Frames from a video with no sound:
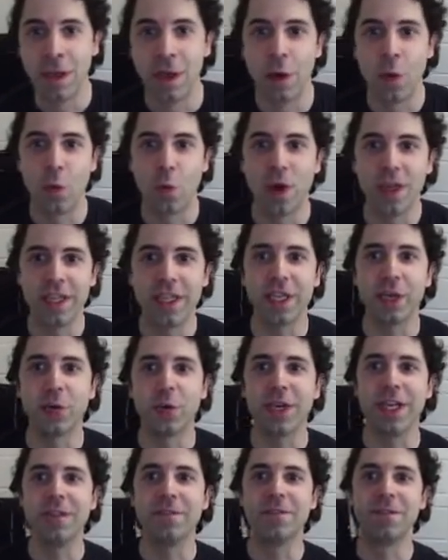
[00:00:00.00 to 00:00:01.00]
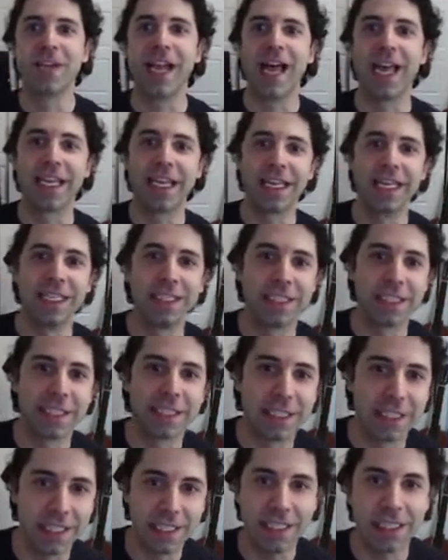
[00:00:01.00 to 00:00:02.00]
When the green flag is
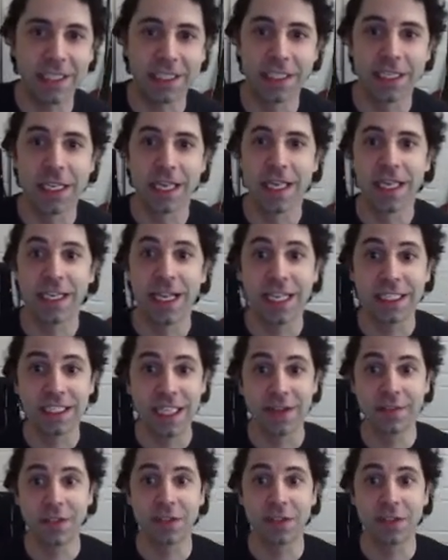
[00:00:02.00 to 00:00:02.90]
clicked, let's have the